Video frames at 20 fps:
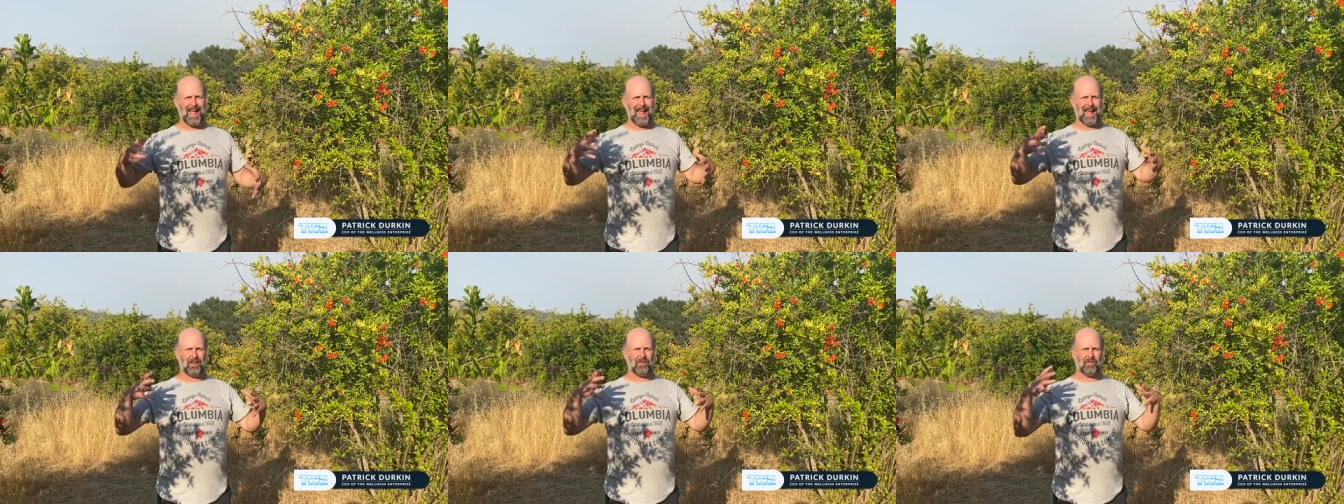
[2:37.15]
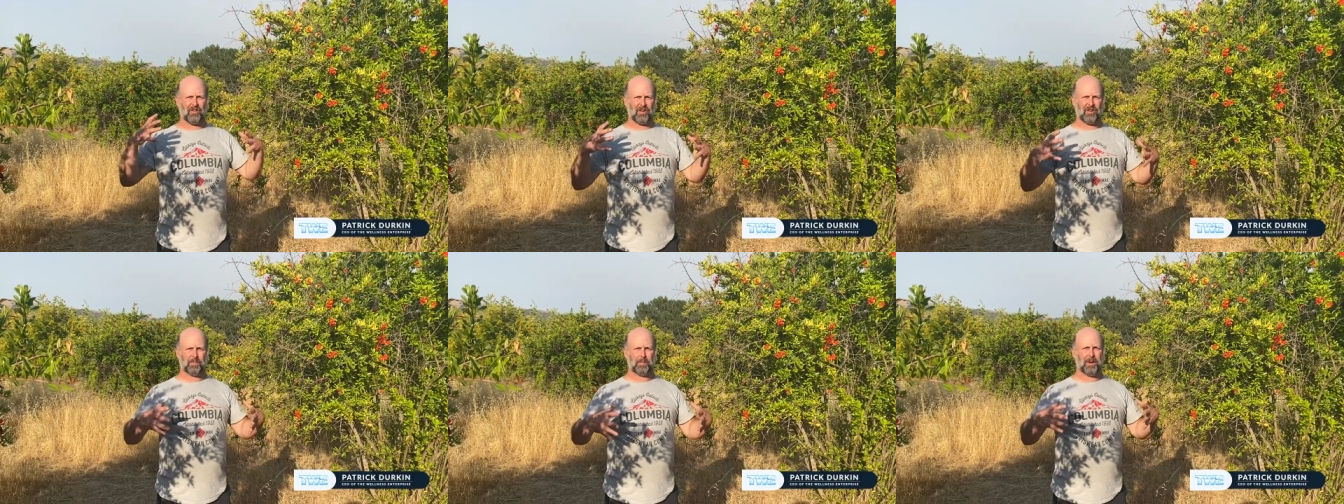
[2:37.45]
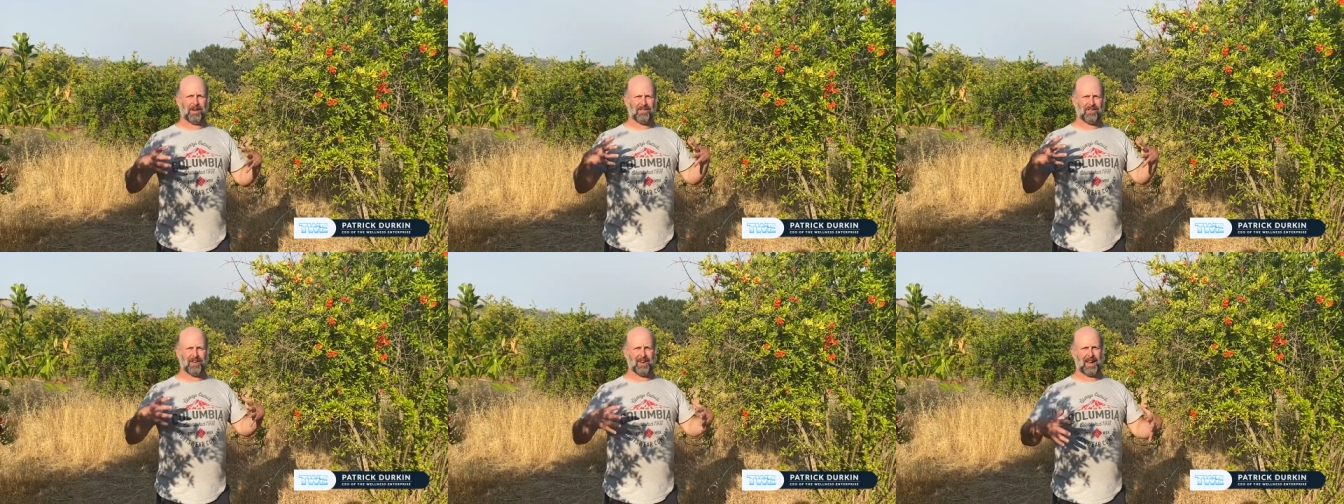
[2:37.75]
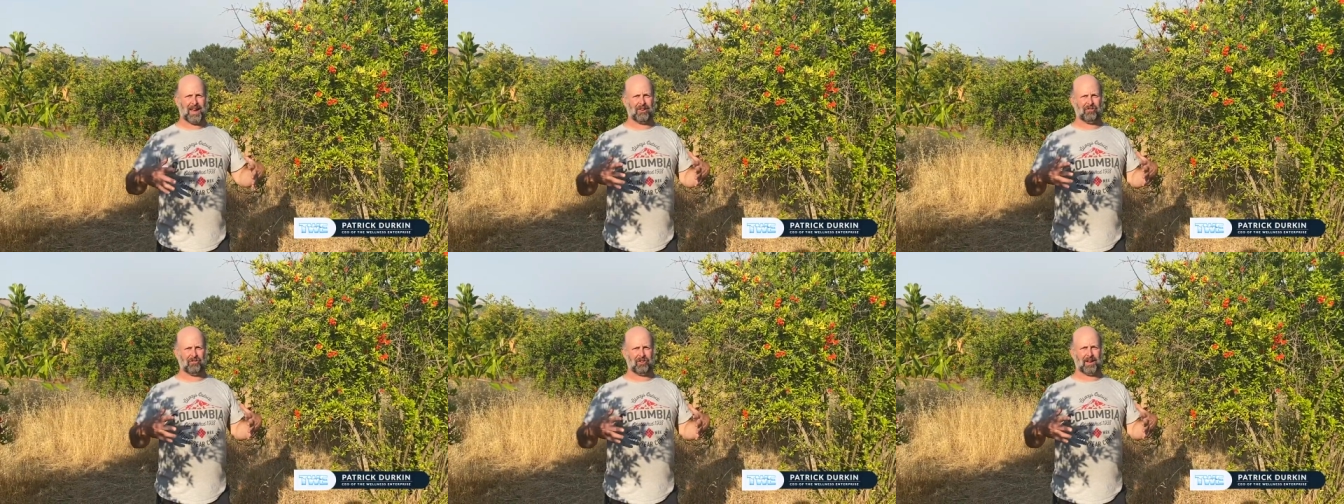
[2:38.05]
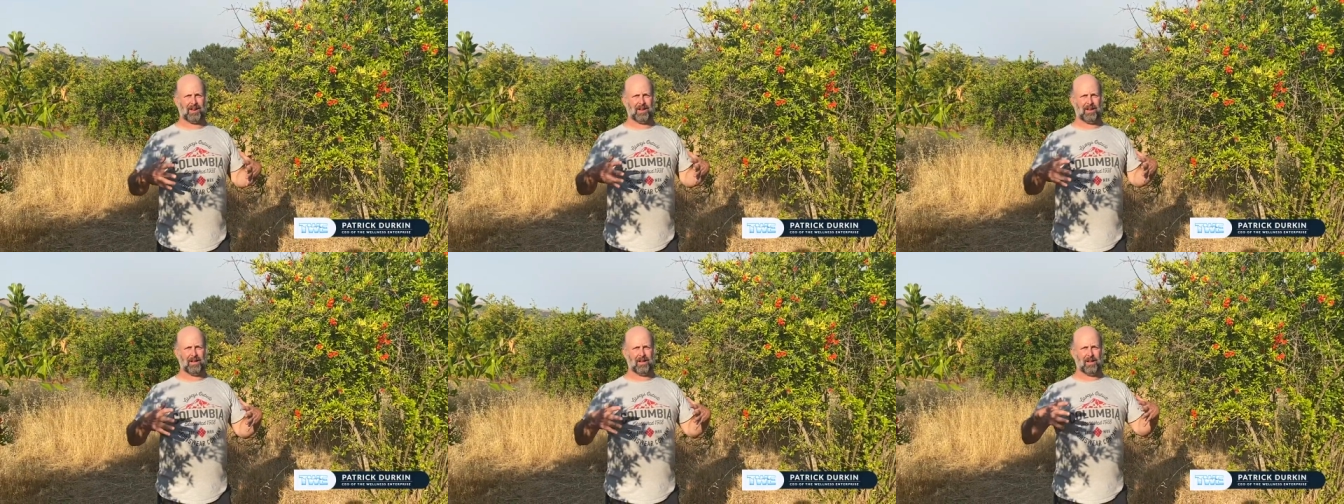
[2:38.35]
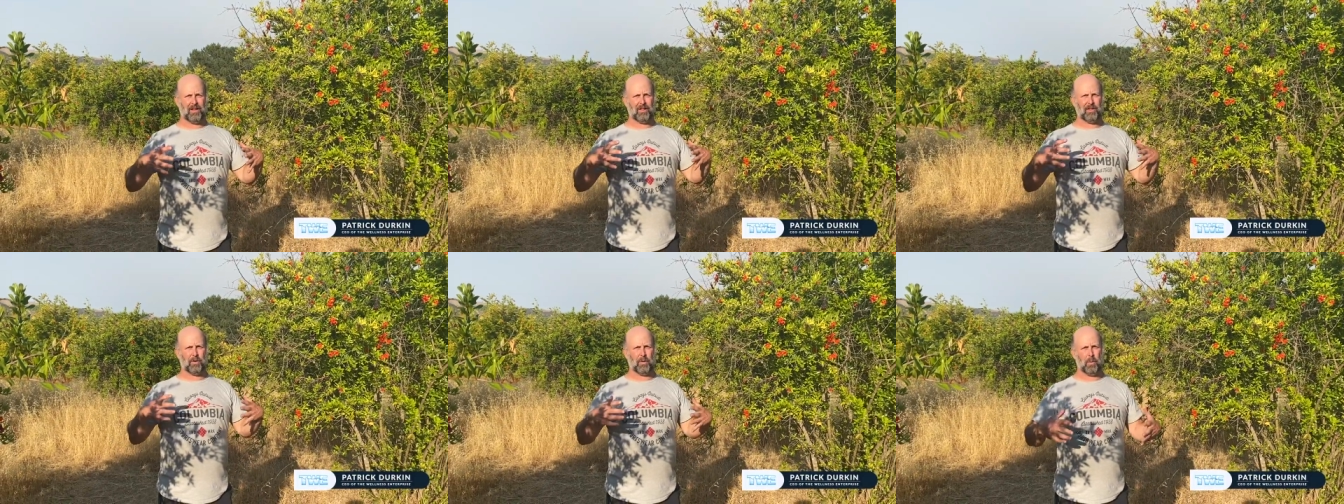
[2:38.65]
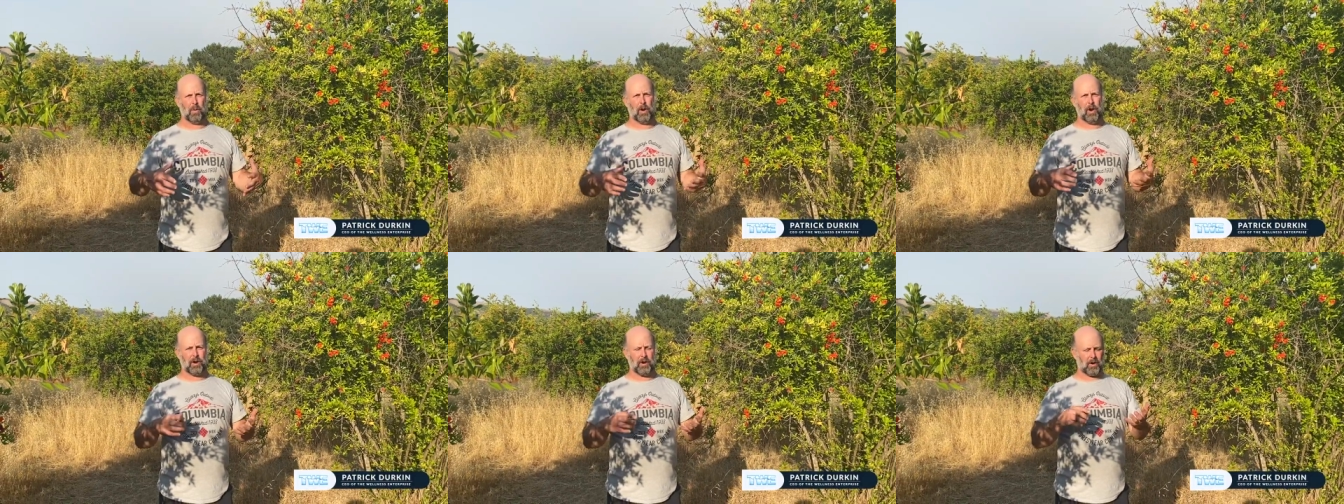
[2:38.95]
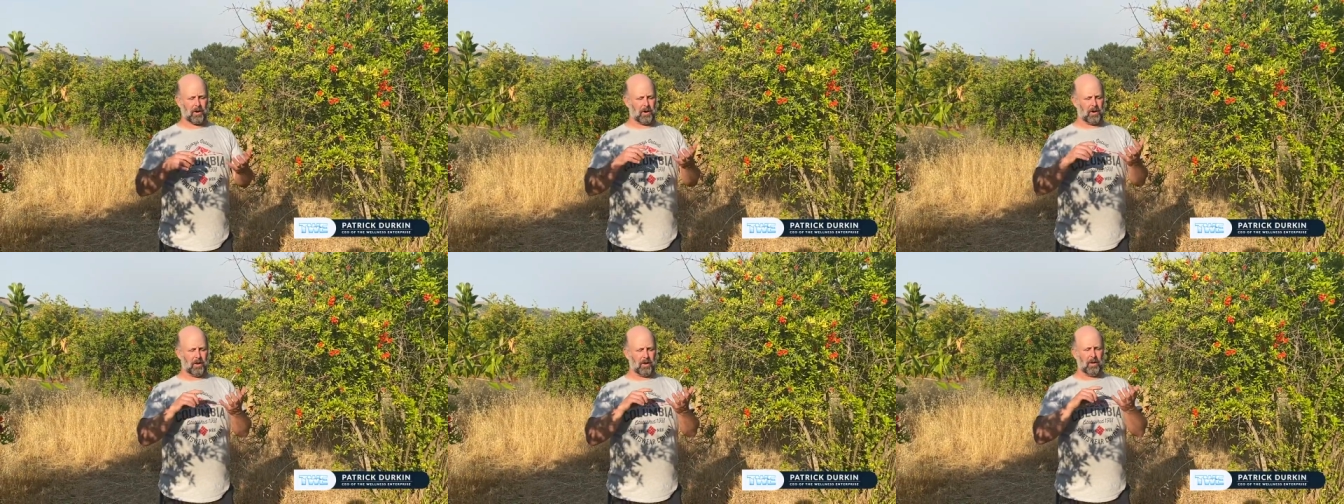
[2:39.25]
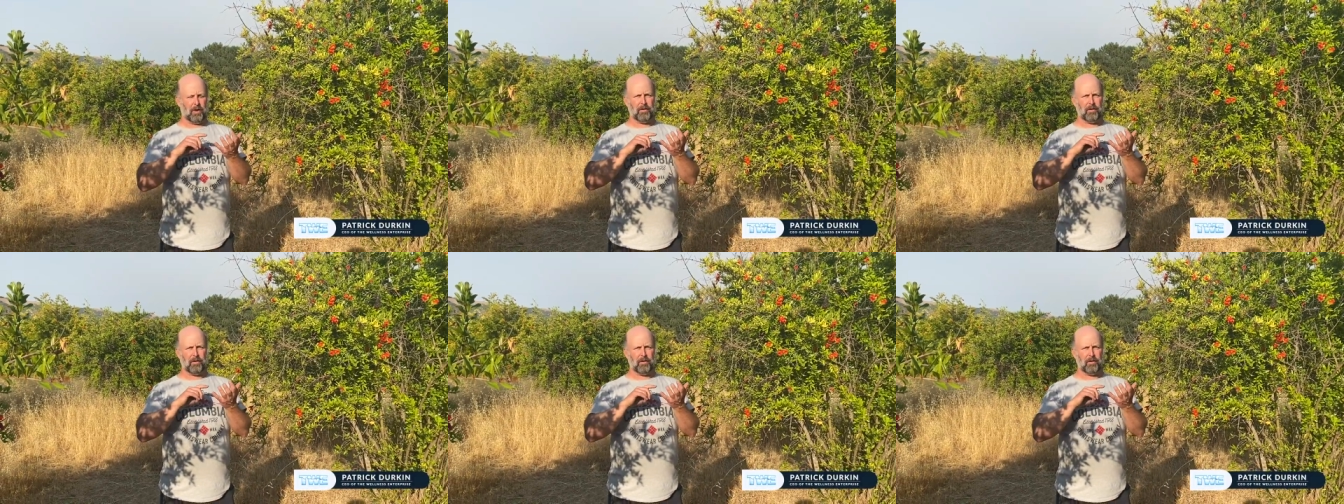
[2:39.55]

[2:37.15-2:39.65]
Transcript: And just by changing the water,